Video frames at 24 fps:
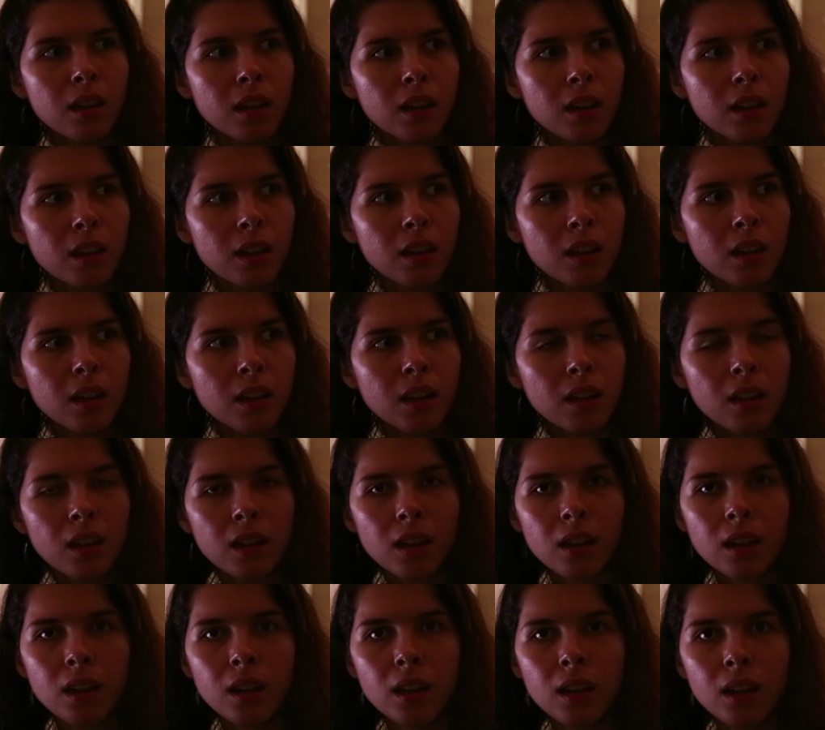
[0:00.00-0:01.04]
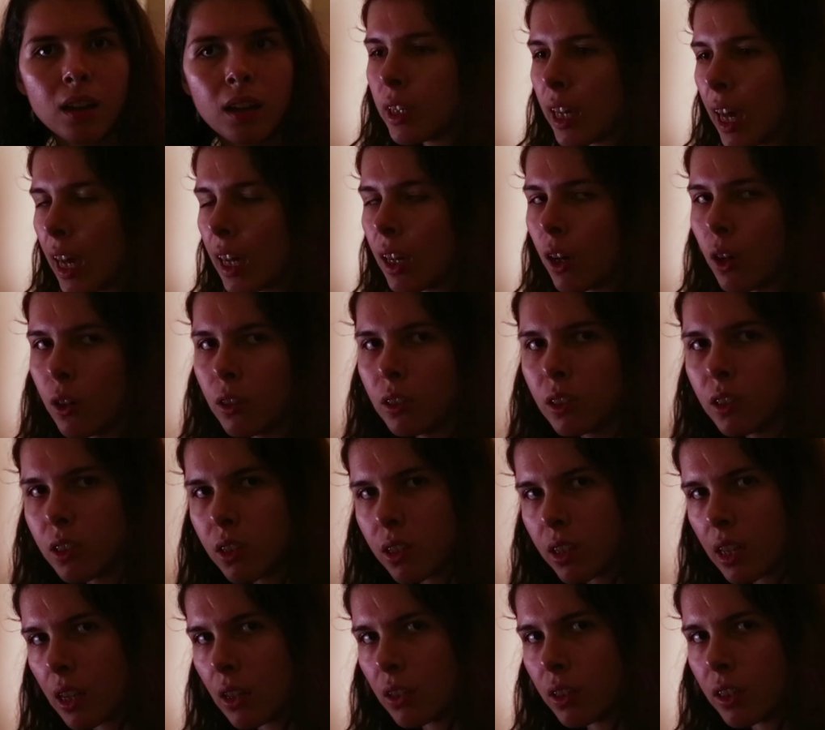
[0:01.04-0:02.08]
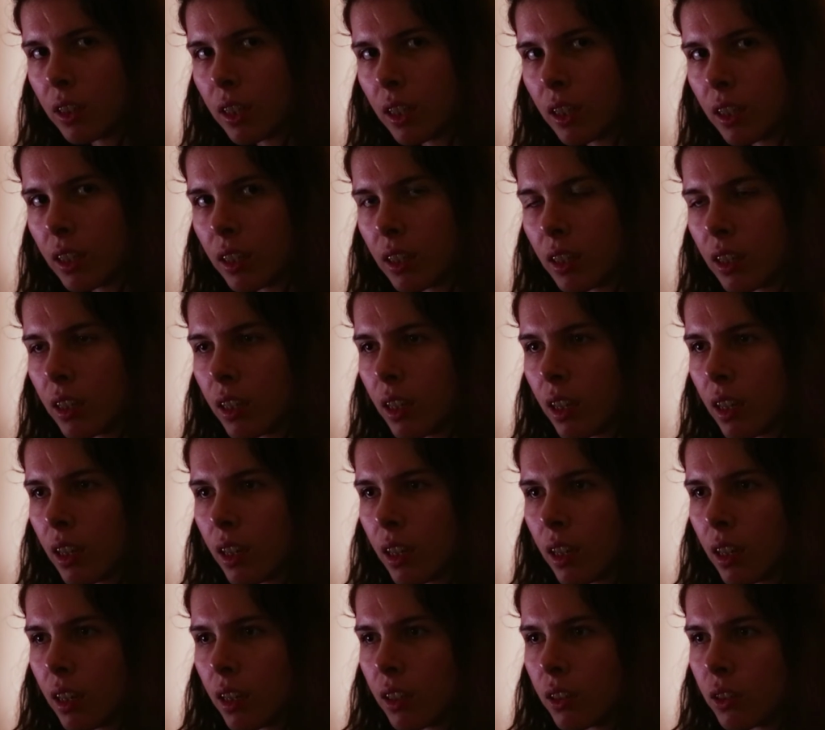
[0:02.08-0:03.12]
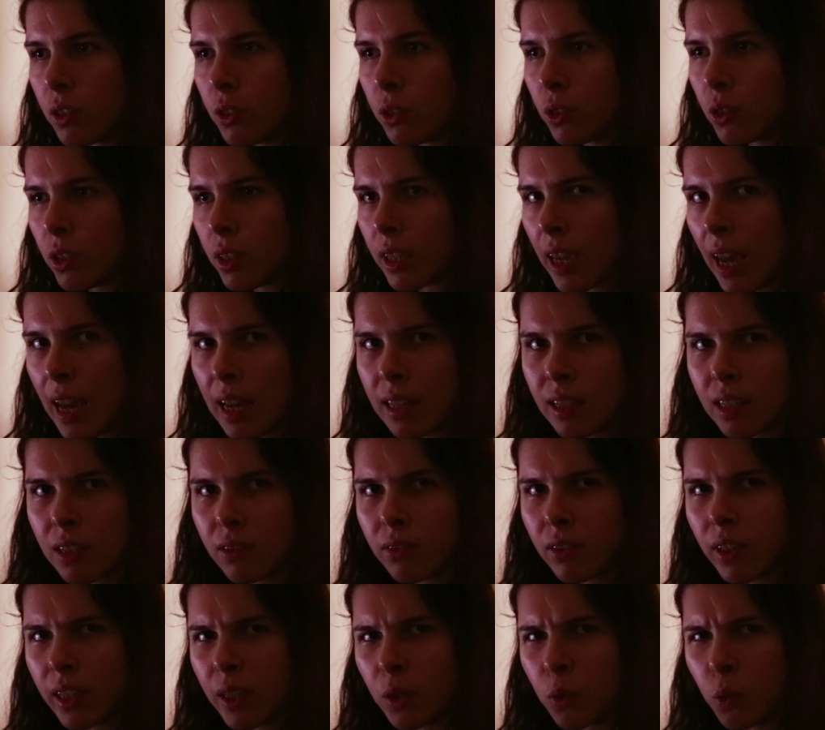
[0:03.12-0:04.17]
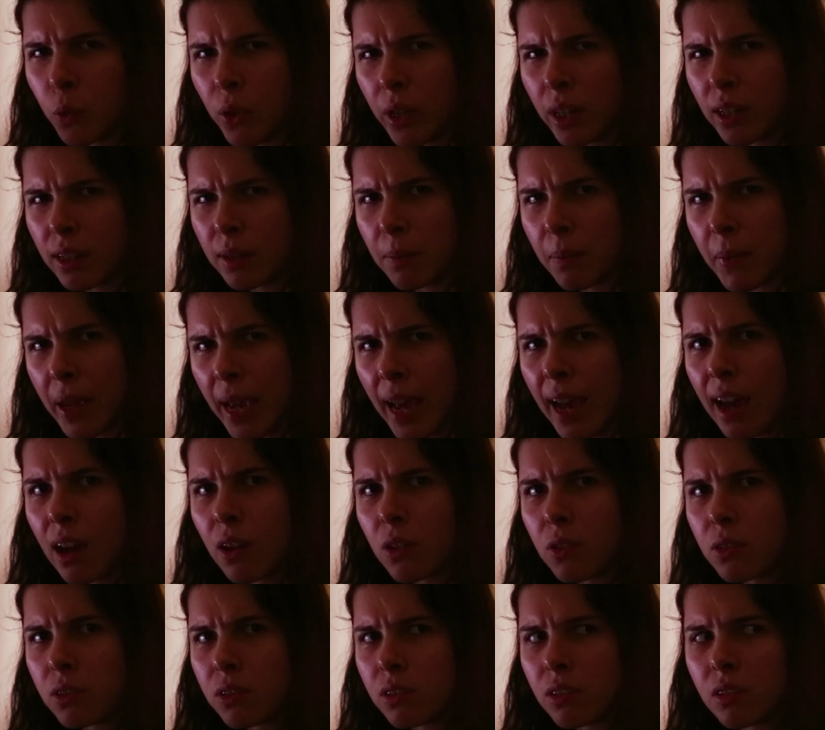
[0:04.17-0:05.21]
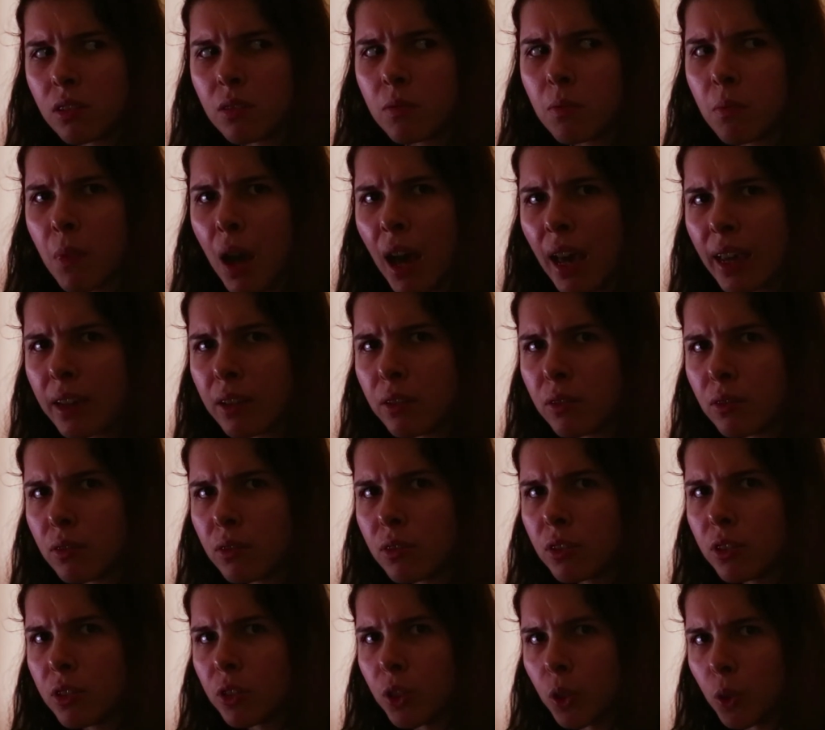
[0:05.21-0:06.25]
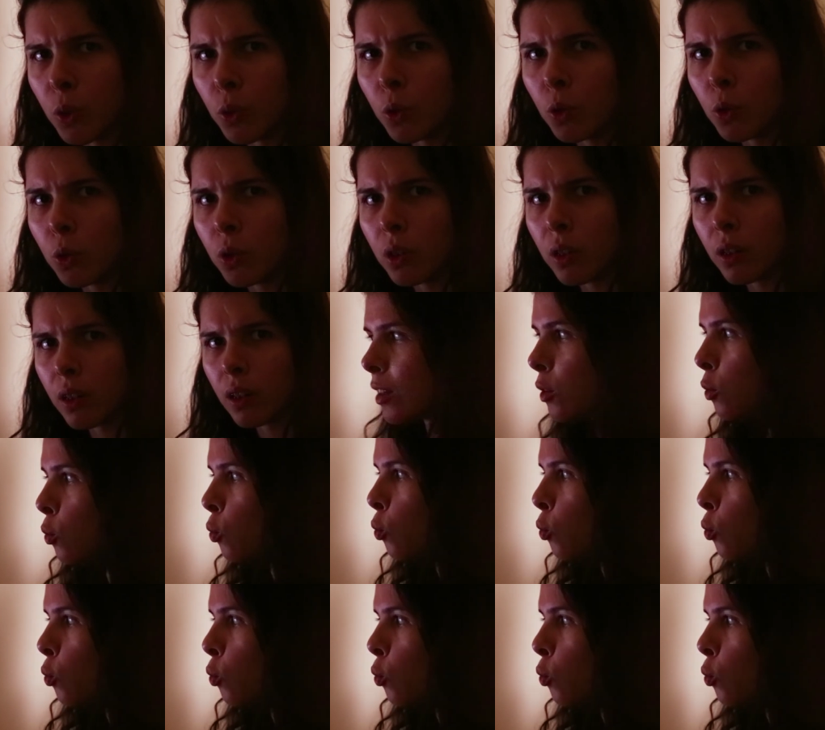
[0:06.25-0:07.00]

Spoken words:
I don't know, like, you cat owners out there, do your cats have like weird meows? Because mine do. The